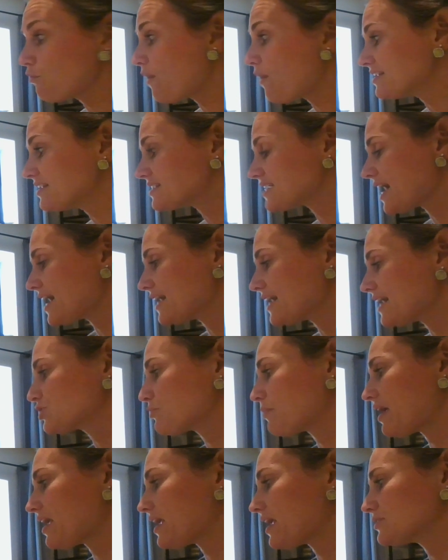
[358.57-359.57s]
1 dot, so
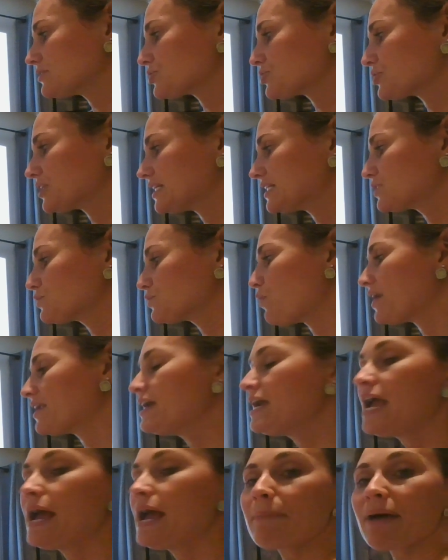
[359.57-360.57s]
my answer is 1.
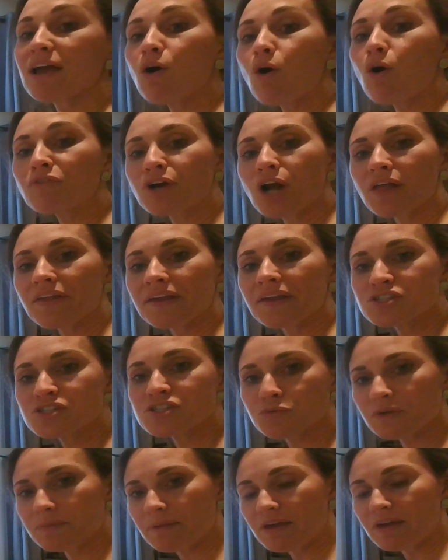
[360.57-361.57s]
My overall
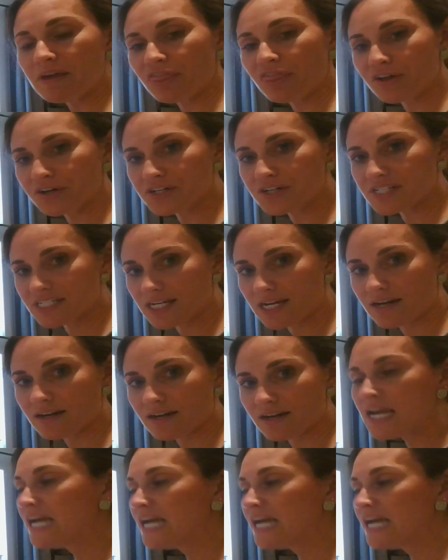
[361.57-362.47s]
answer would be 13.